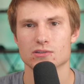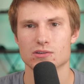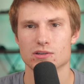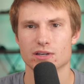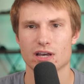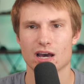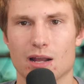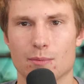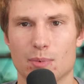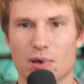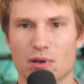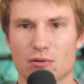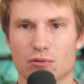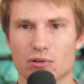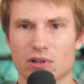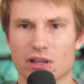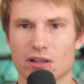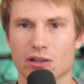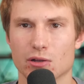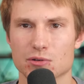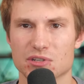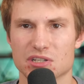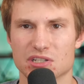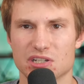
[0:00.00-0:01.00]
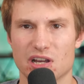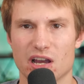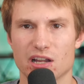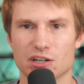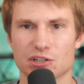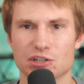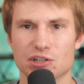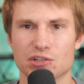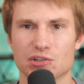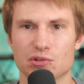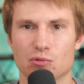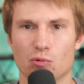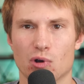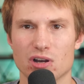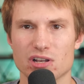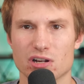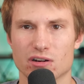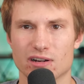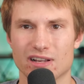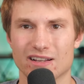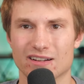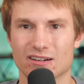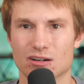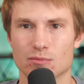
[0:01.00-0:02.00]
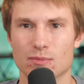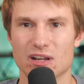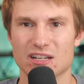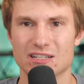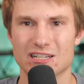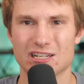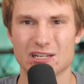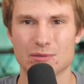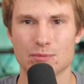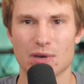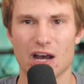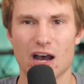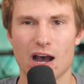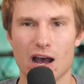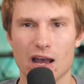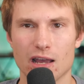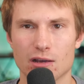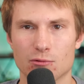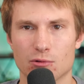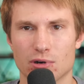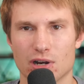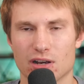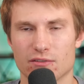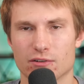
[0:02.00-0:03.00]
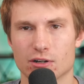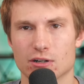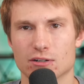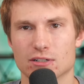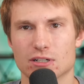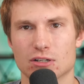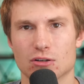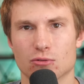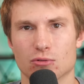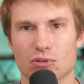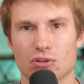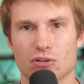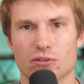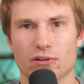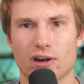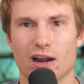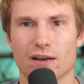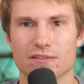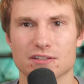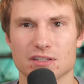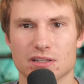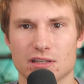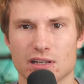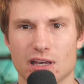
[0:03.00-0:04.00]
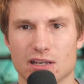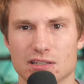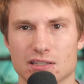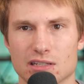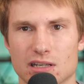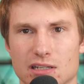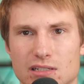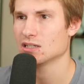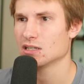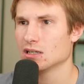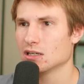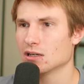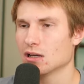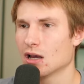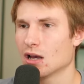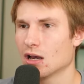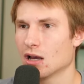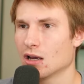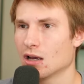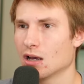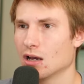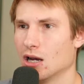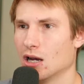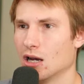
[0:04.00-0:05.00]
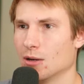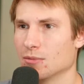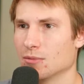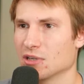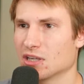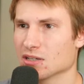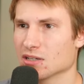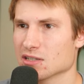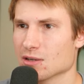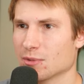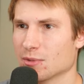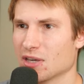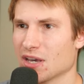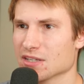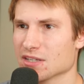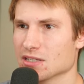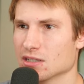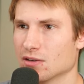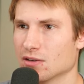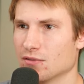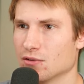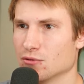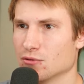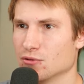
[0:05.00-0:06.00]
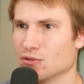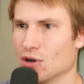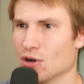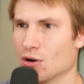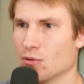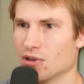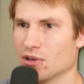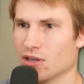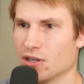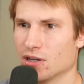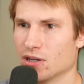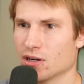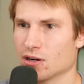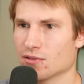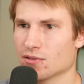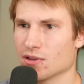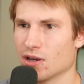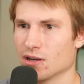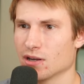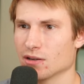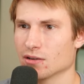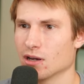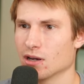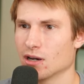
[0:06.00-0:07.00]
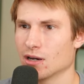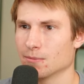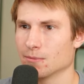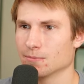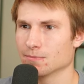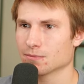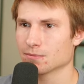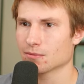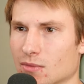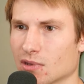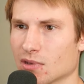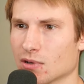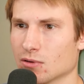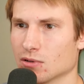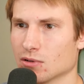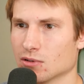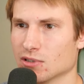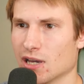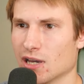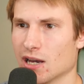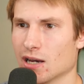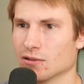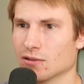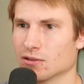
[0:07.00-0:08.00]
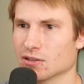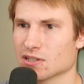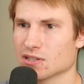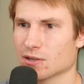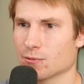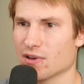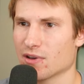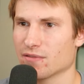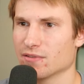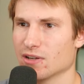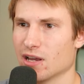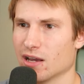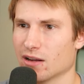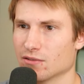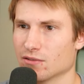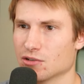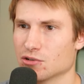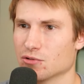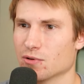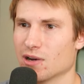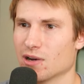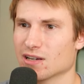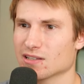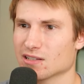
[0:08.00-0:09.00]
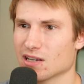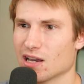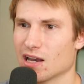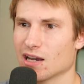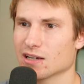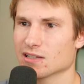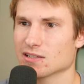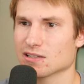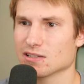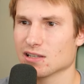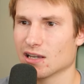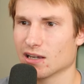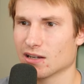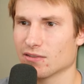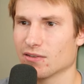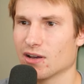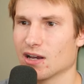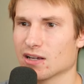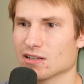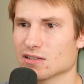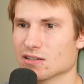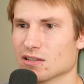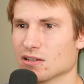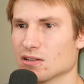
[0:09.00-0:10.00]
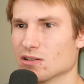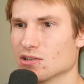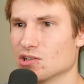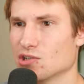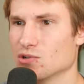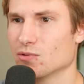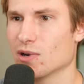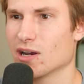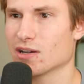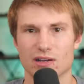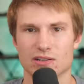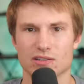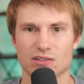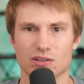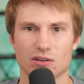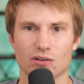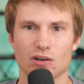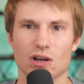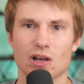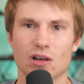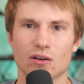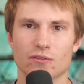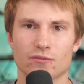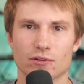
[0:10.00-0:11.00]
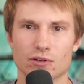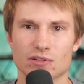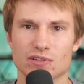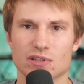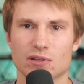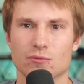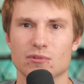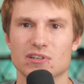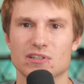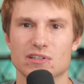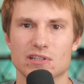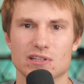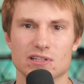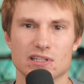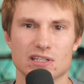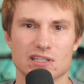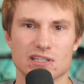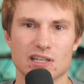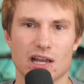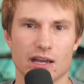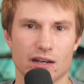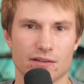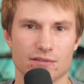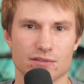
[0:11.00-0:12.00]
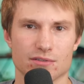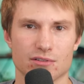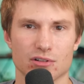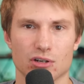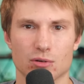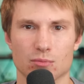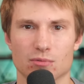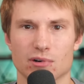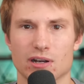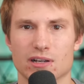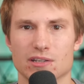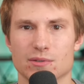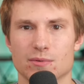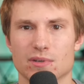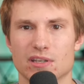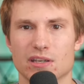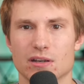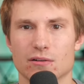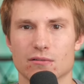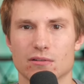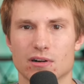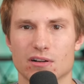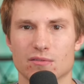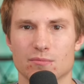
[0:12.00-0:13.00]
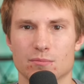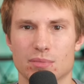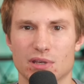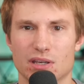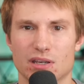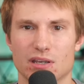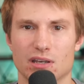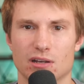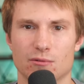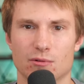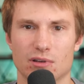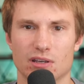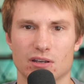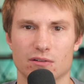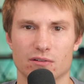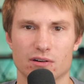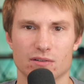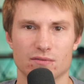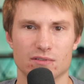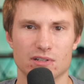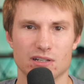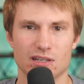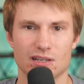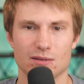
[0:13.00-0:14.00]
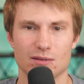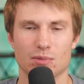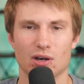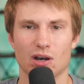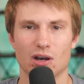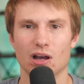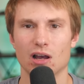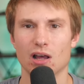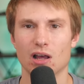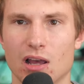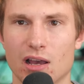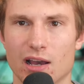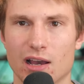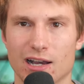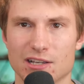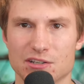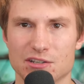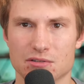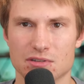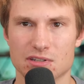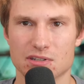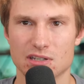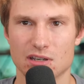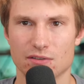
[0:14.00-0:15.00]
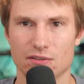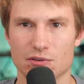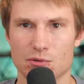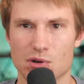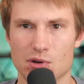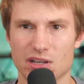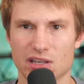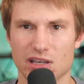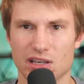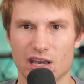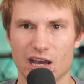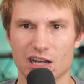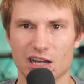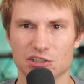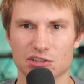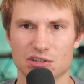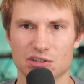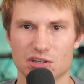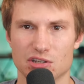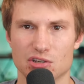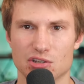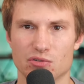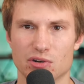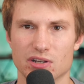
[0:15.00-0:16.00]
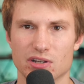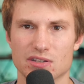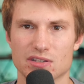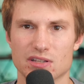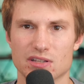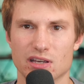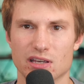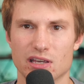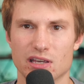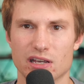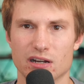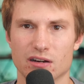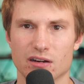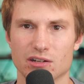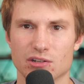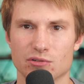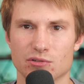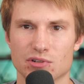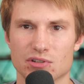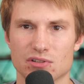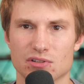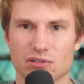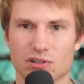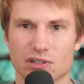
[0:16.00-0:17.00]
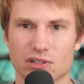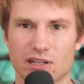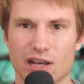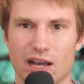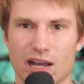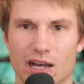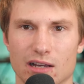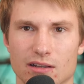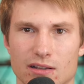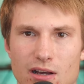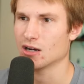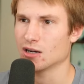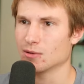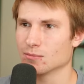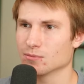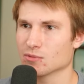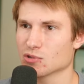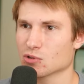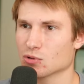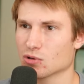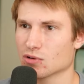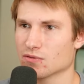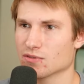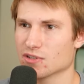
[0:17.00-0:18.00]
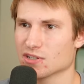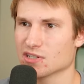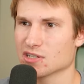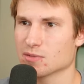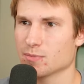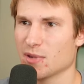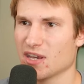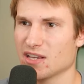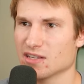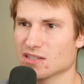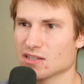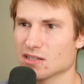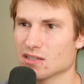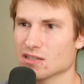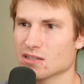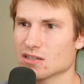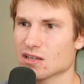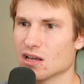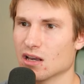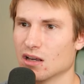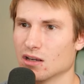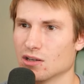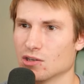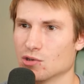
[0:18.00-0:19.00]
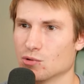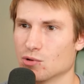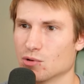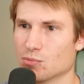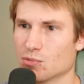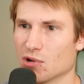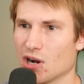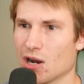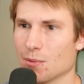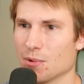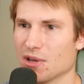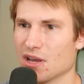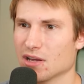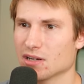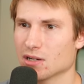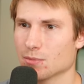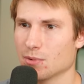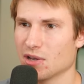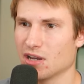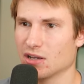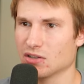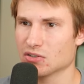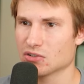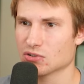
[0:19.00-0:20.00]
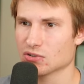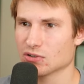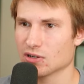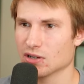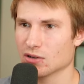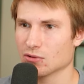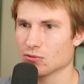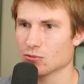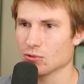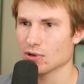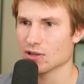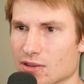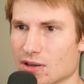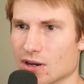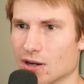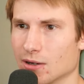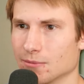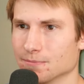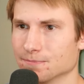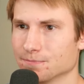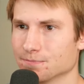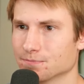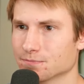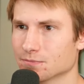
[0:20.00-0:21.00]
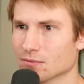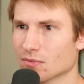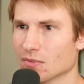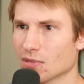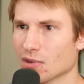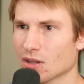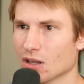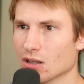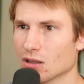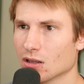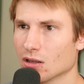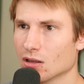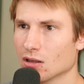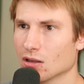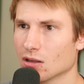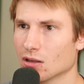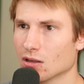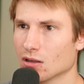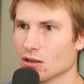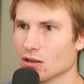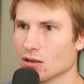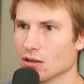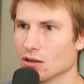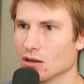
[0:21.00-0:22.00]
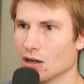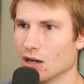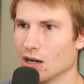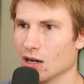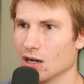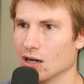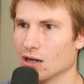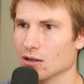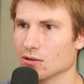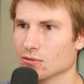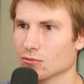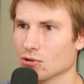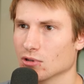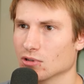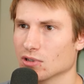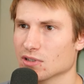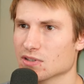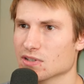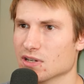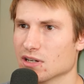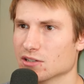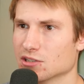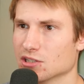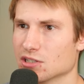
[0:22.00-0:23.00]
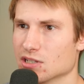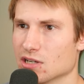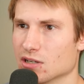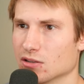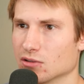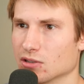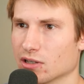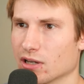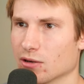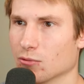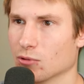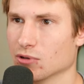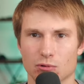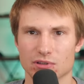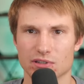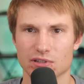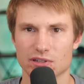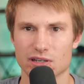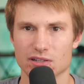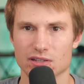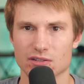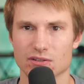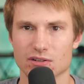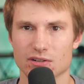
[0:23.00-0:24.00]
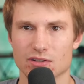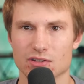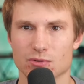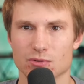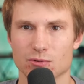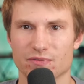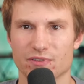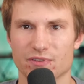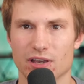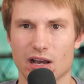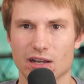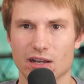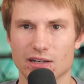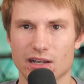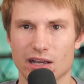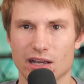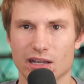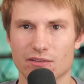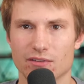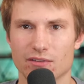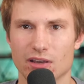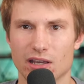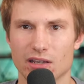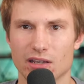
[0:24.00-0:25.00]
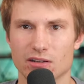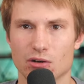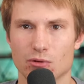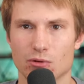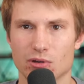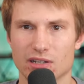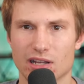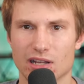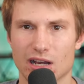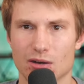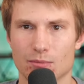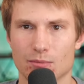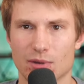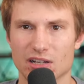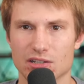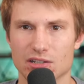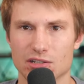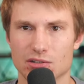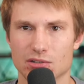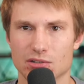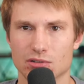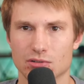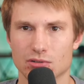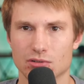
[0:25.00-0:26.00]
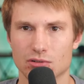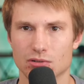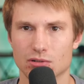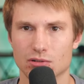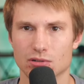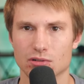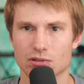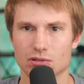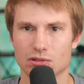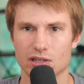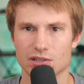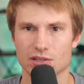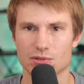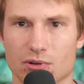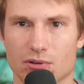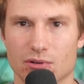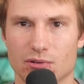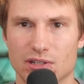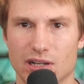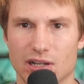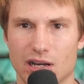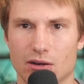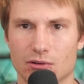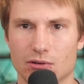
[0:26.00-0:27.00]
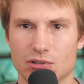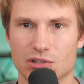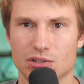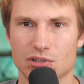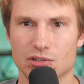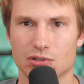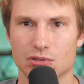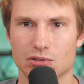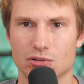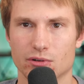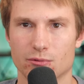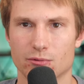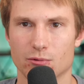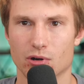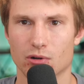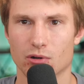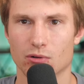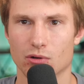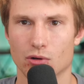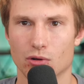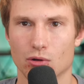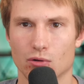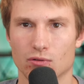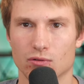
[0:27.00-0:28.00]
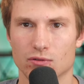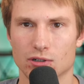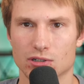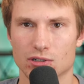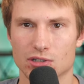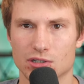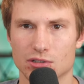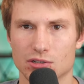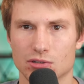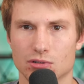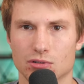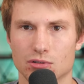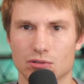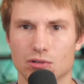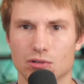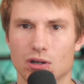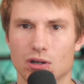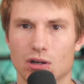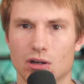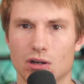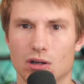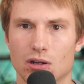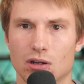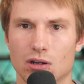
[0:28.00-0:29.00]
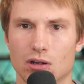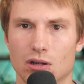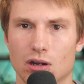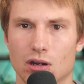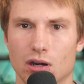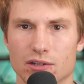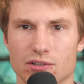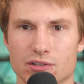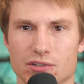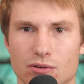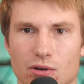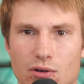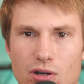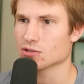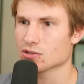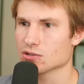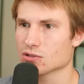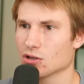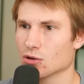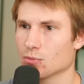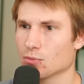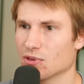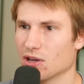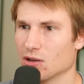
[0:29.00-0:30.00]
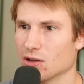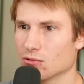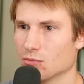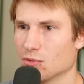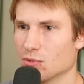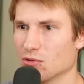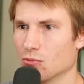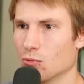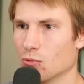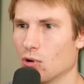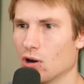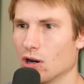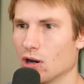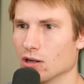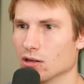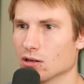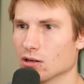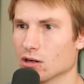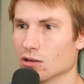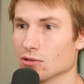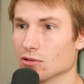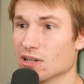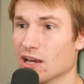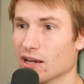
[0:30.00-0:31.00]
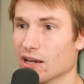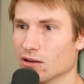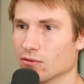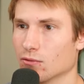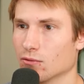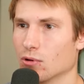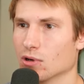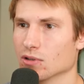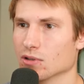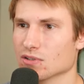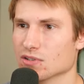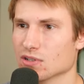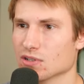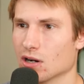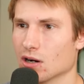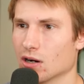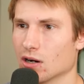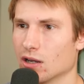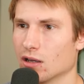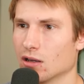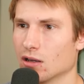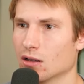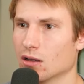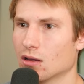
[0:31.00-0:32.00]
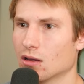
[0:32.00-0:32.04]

to pay really close attention to what you're incrementing by whenever you're dealing with graphs on the SAT, because I'm guessing if you don't here, then yeah, it looks like we have -2x, x, -x, 2x. So first thing we see is it's negative slope, right? So we can get rid of B and we can get rid of D. But as you can see, if you didn't catch the units thing here and you just looked at sort of the spaces, you would probably end up answering with, well, let's actually take a look at what the answer is. So we've got -8 going down by 2. Okay, so we're going down 2 and we're going over 2. All right, so our slope then would be 1, or -1, sorry.